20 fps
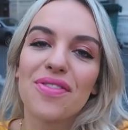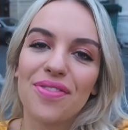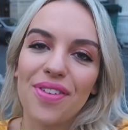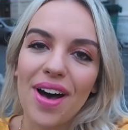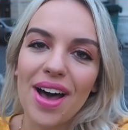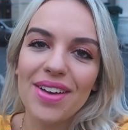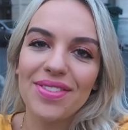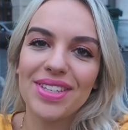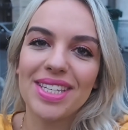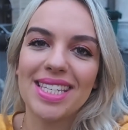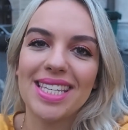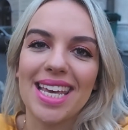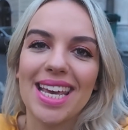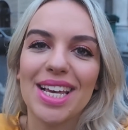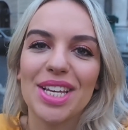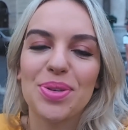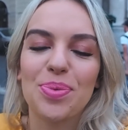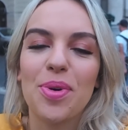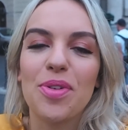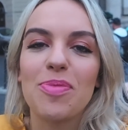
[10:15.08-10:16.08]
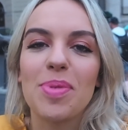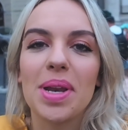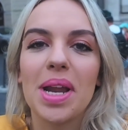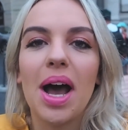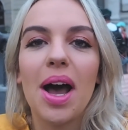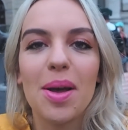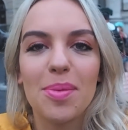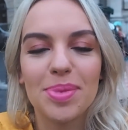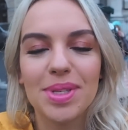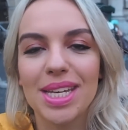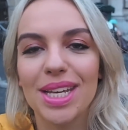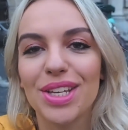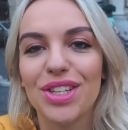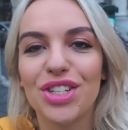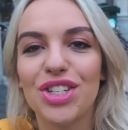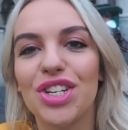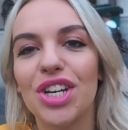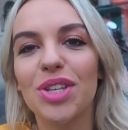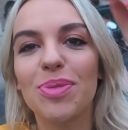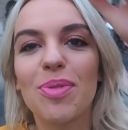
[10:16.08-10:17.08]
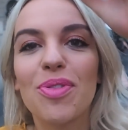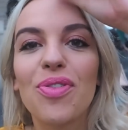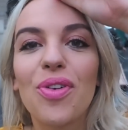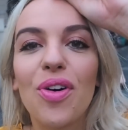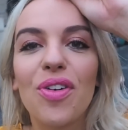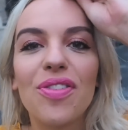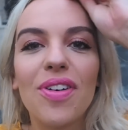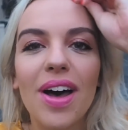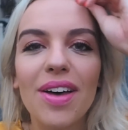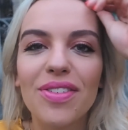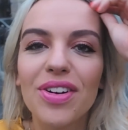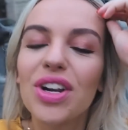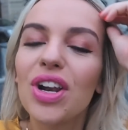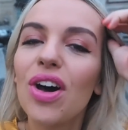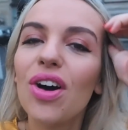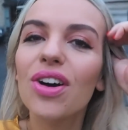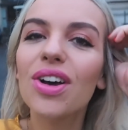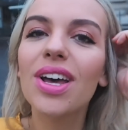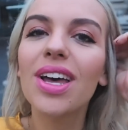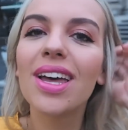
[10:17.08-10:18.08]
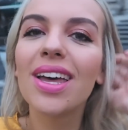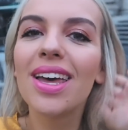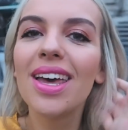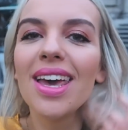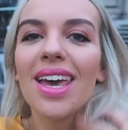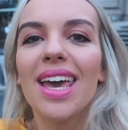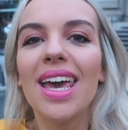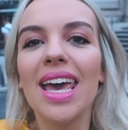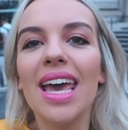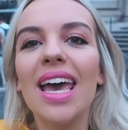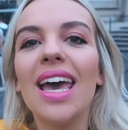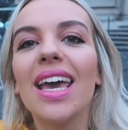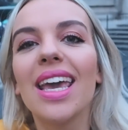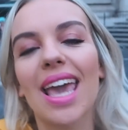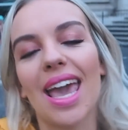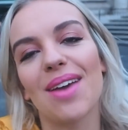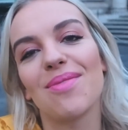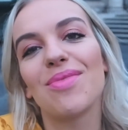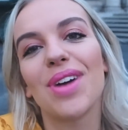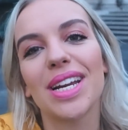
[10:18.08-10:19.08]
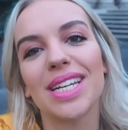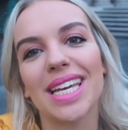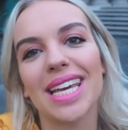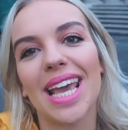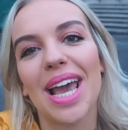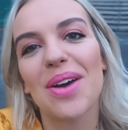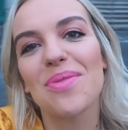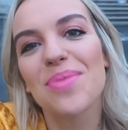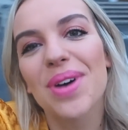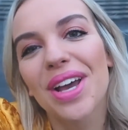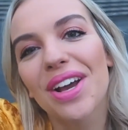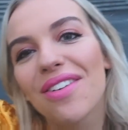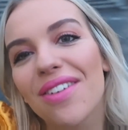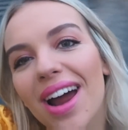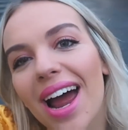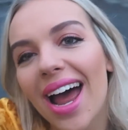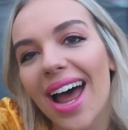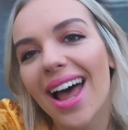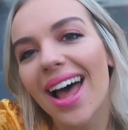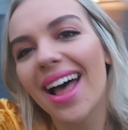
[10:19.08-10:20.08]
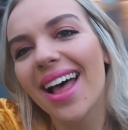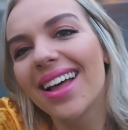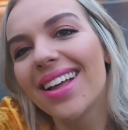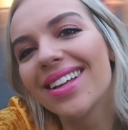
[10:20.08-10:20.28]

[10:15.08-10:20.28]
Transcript: 5 to 6. We've been up since just before 5 o'clock, getting ready, and we are at